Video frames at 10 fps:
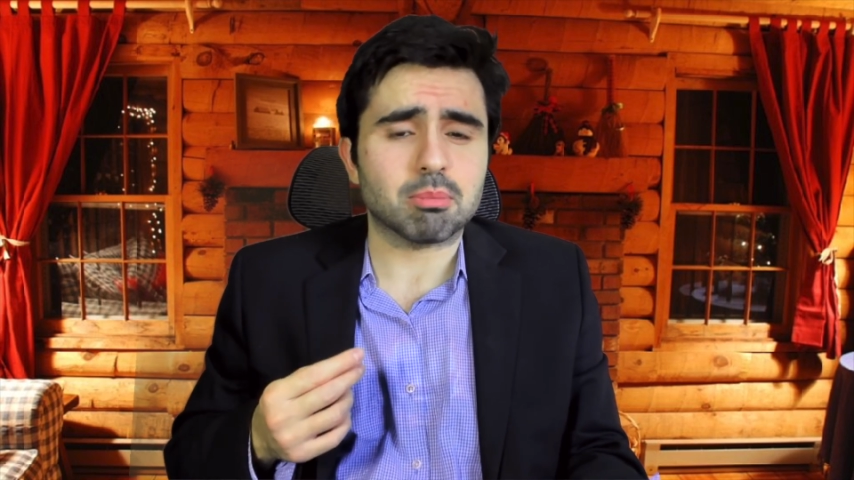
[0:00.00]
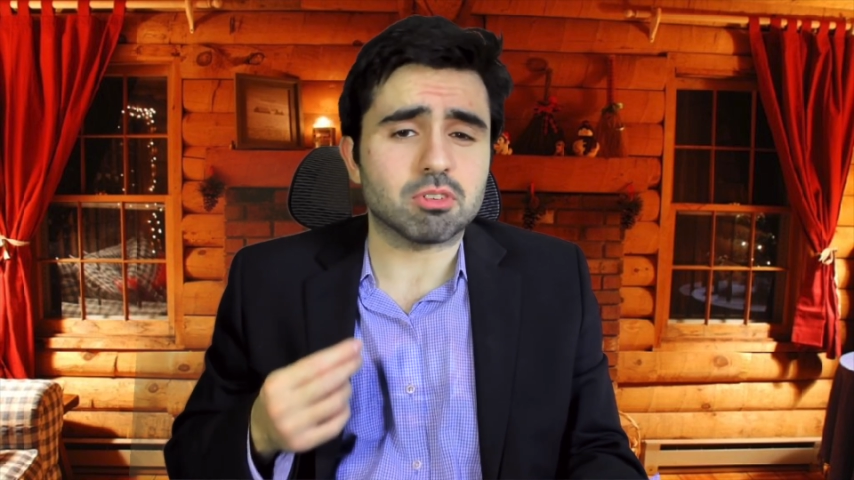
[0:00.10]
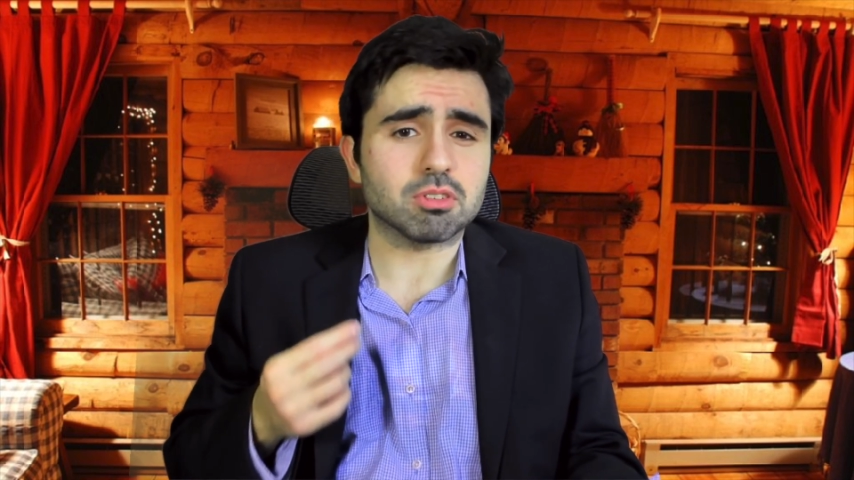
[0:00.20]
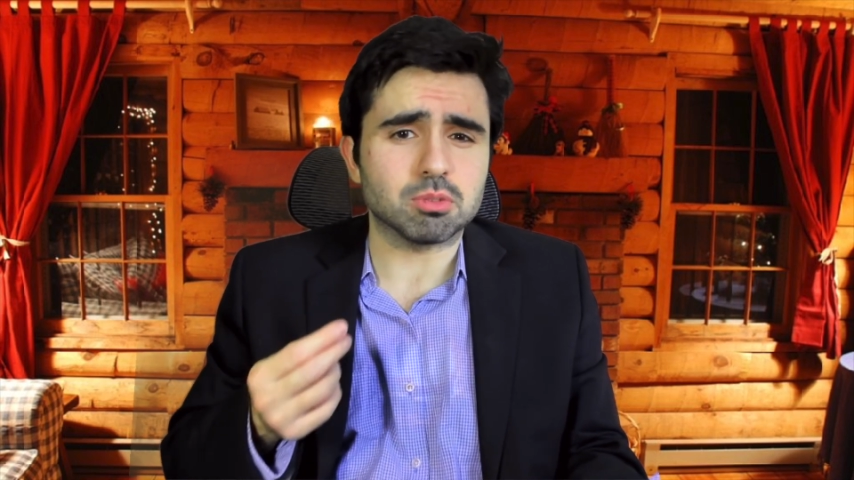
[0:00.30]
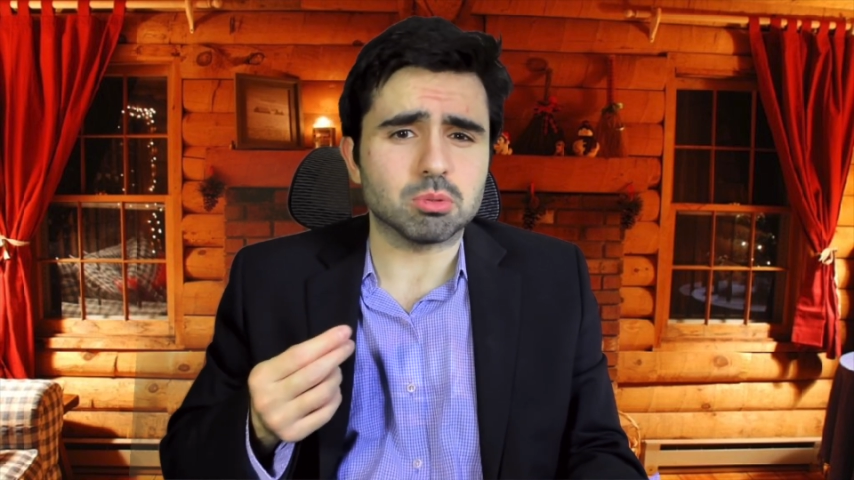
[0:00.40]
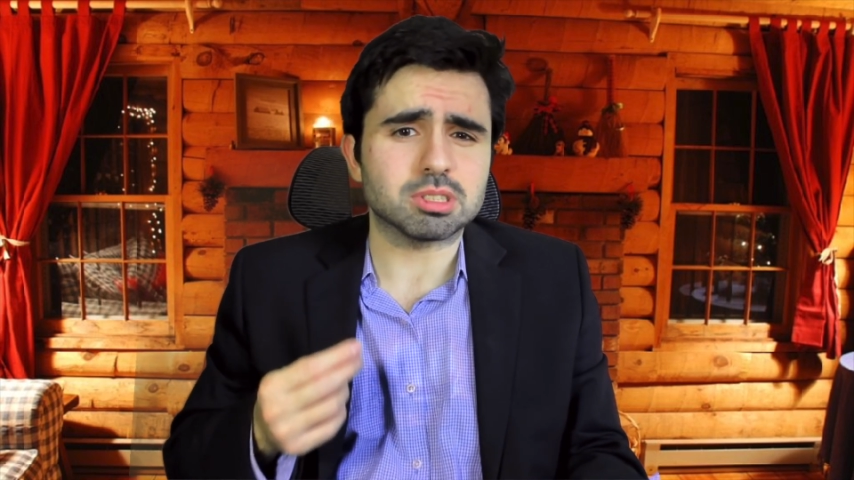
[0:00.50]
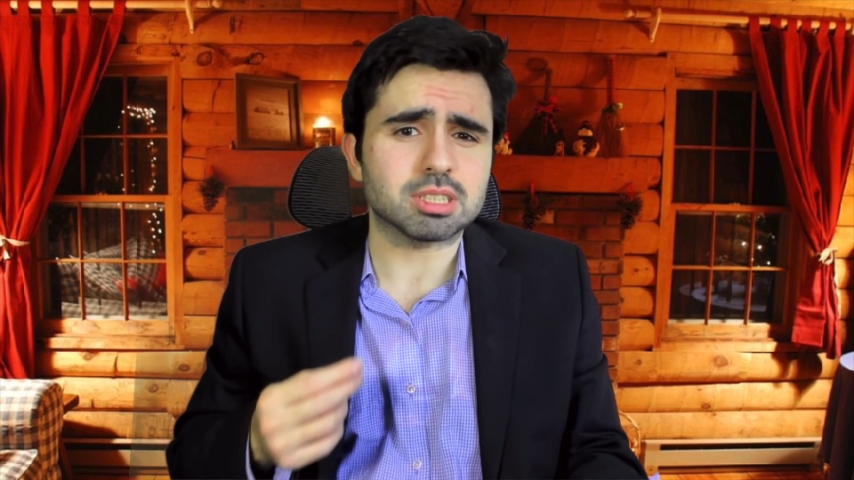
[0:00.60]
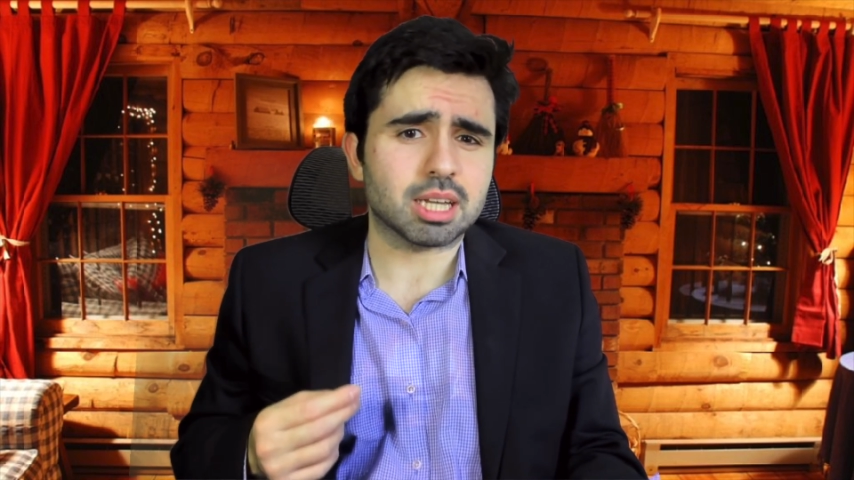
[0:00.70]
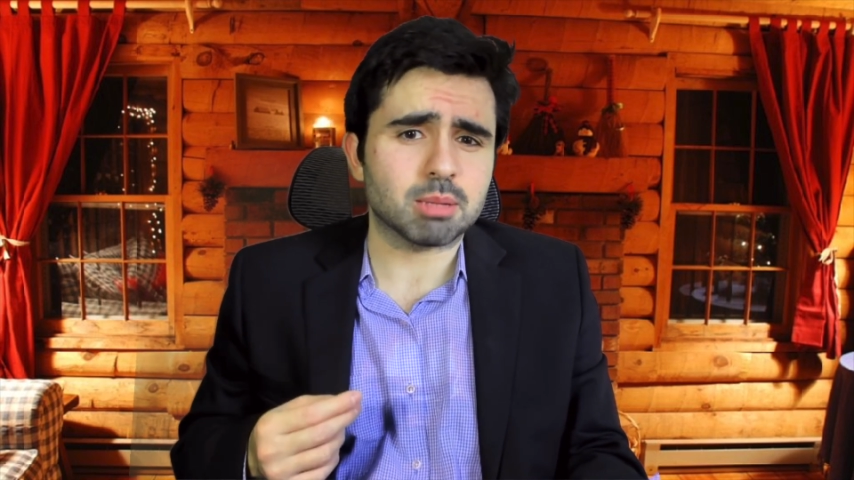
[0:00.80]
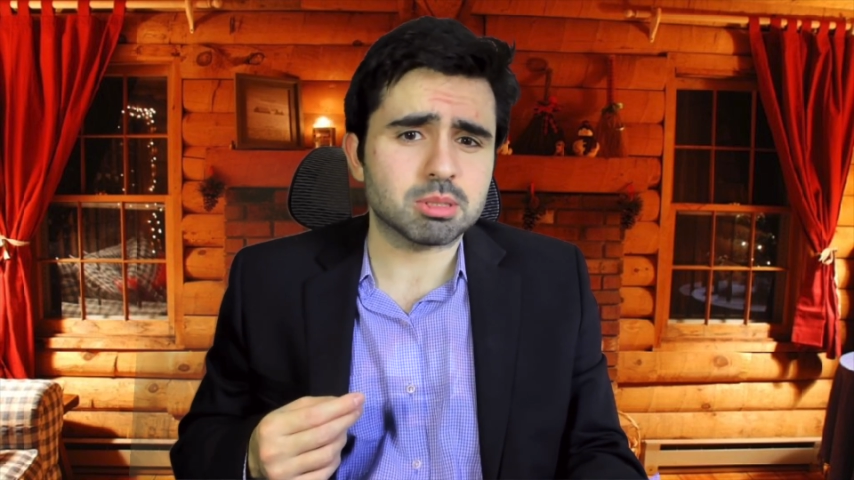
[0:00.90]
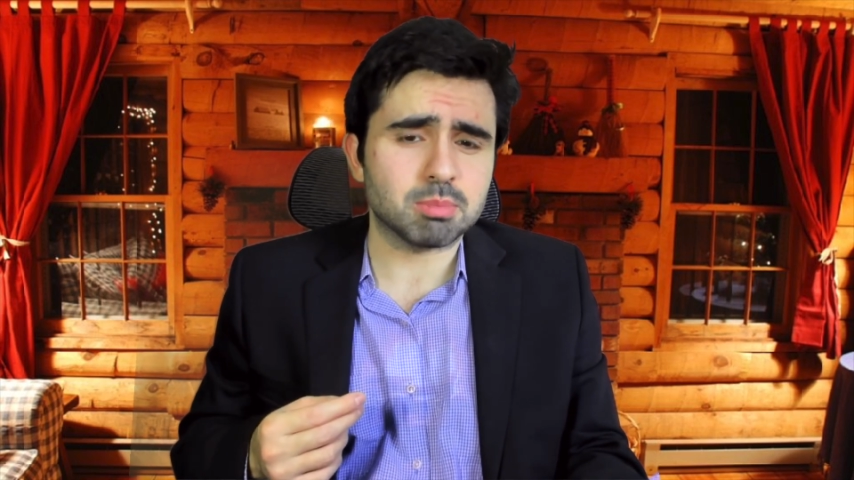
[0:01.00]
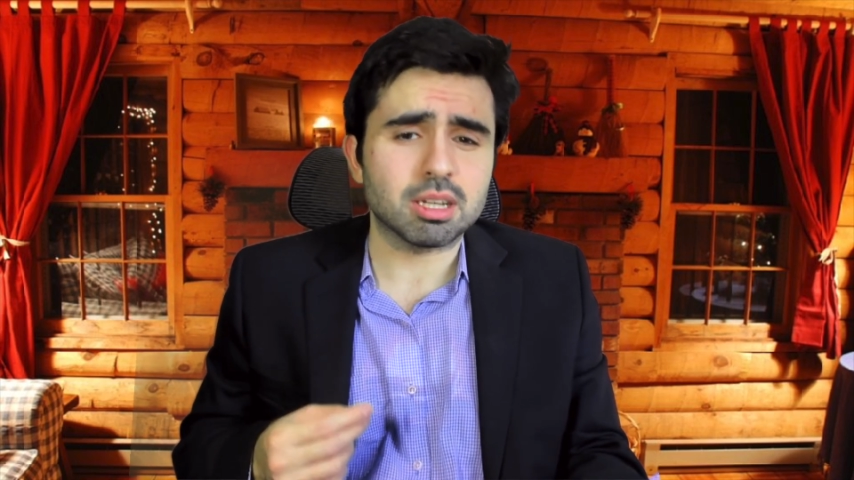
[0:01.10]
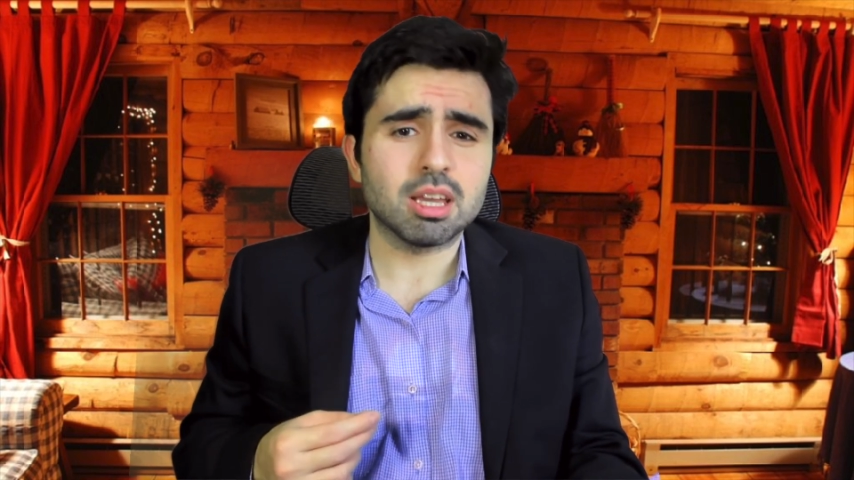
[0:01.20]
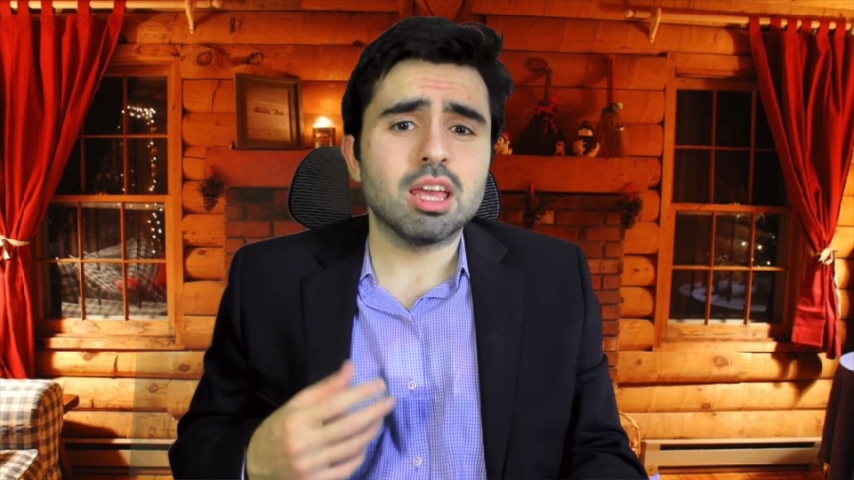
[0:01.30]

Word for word: for food stamps, but